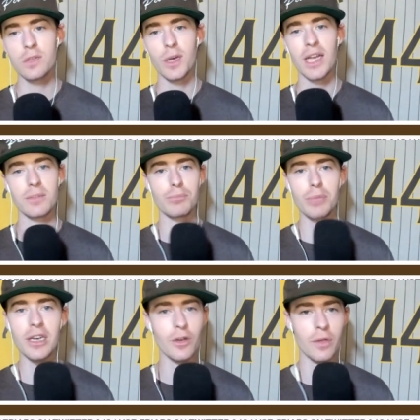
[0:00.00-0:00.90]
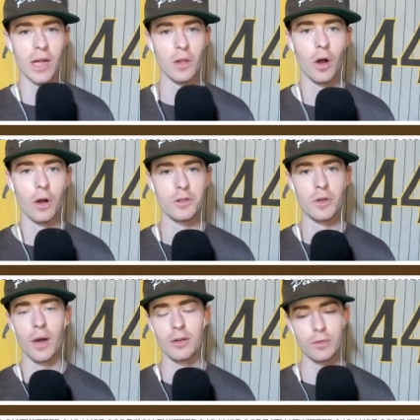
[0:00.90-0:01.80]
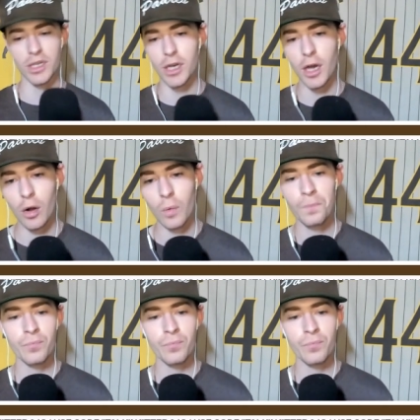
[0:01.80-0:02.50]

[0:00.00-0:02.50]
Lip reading: but he hasn't been here that long, so I don't really know.